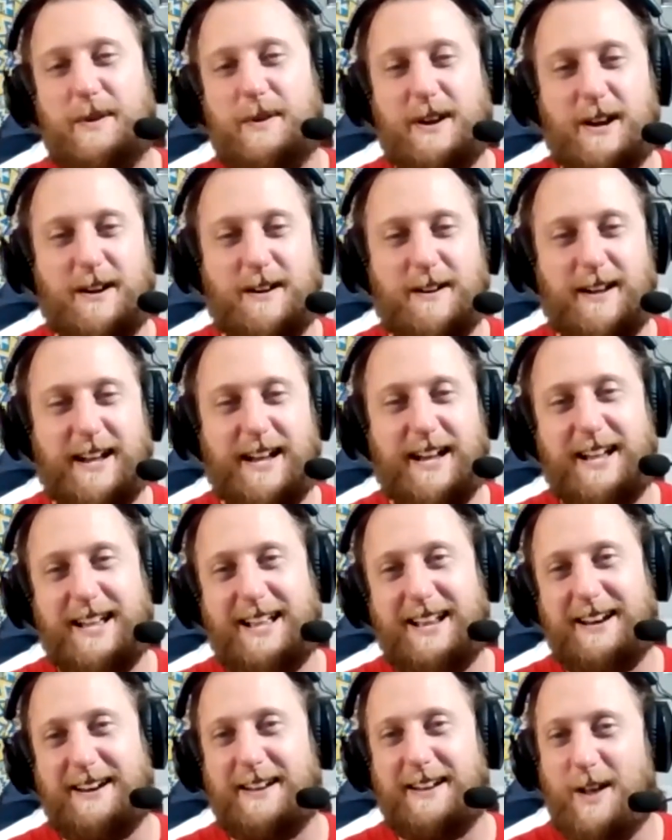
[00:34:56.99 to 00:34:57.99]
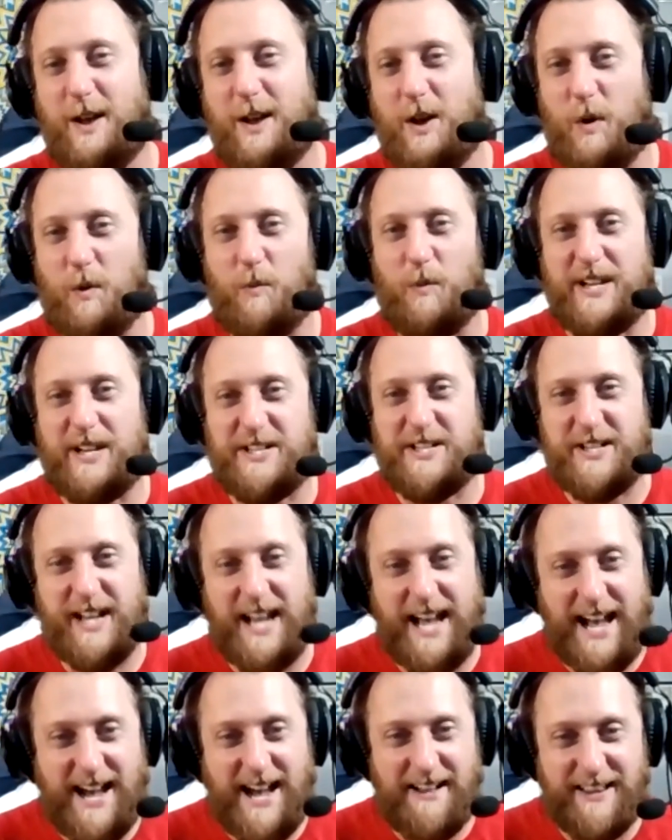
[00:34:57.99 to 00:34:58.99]
Where and
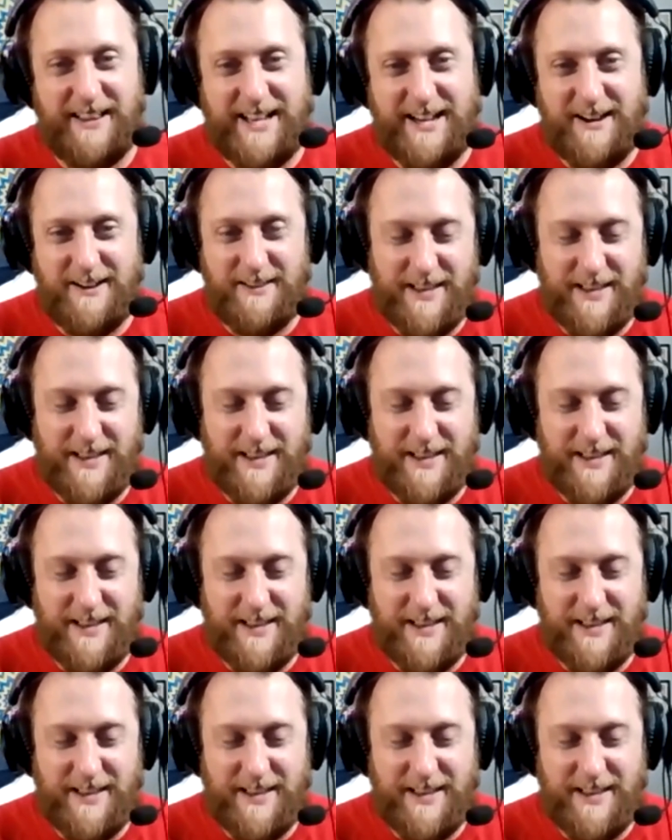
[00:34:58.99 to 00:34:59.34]
which alley